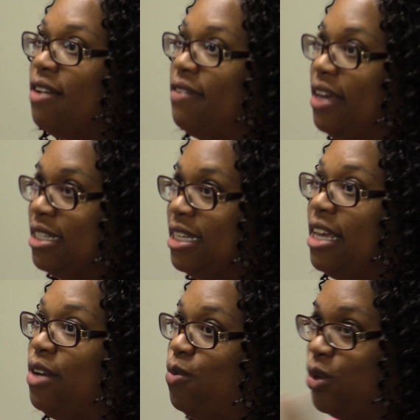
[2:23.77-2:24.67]
of it to
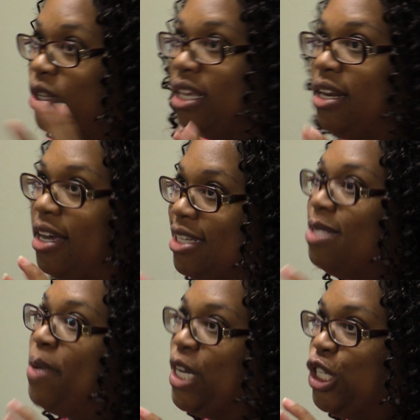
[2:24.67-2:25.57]
get really
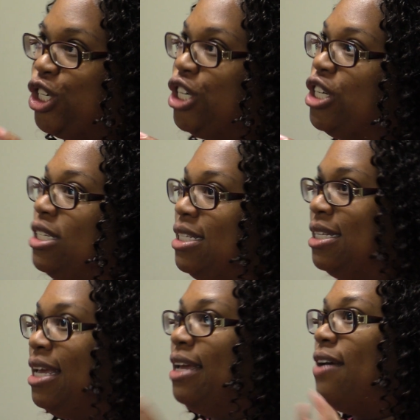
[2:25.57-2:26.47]
nice pictures and
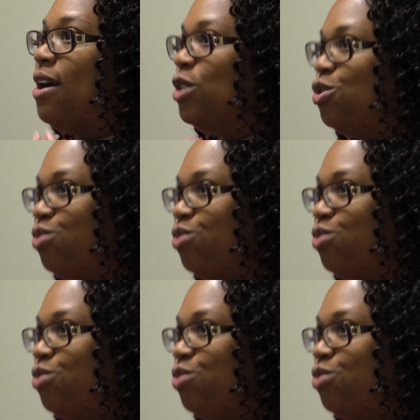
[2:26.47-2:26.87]
see how it's